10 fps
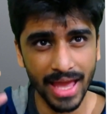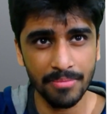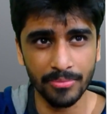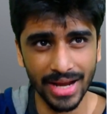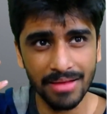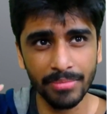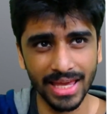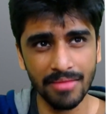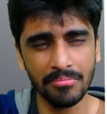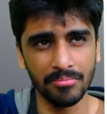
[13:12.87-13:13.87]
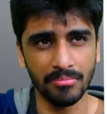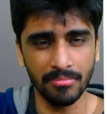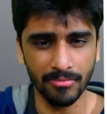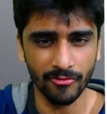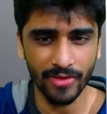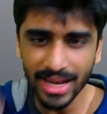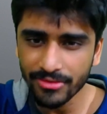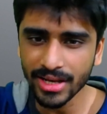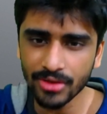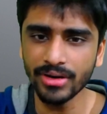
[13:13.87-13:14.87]
brain became very,
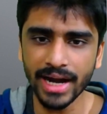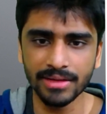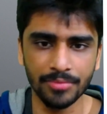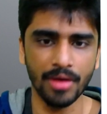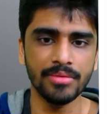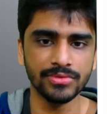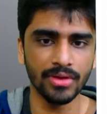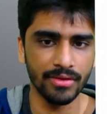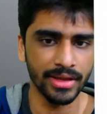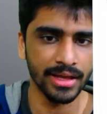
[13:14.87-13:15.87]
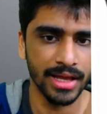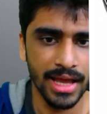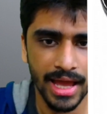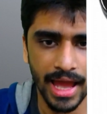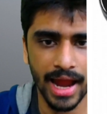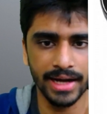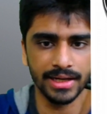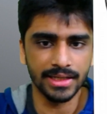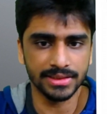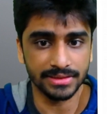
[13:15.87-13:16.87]
very good at problem solving.
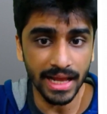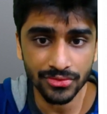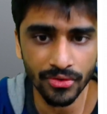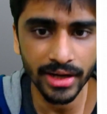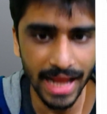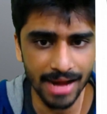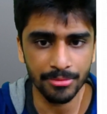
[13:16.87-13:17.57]
And that's what helped